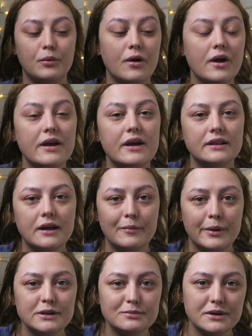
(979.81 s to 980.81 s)
But that
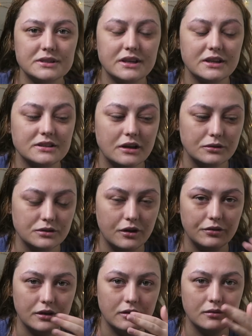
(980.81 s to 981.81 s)
makes my skin so
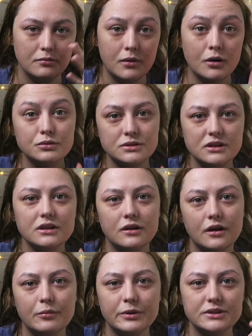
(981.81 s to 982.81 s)
soft, and most of the
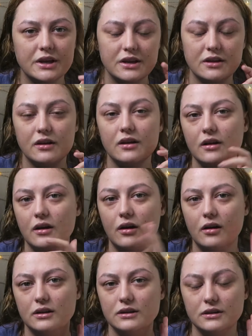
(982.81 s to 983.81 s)
time I'll take
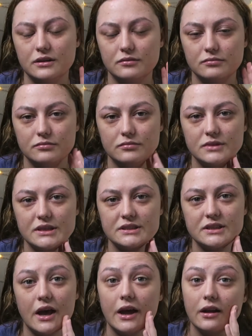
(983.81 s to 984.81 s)
all the
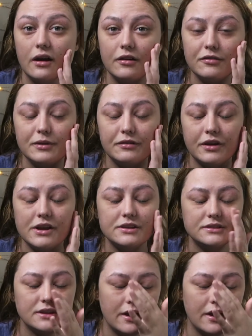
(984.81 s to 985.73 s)
scale off my face.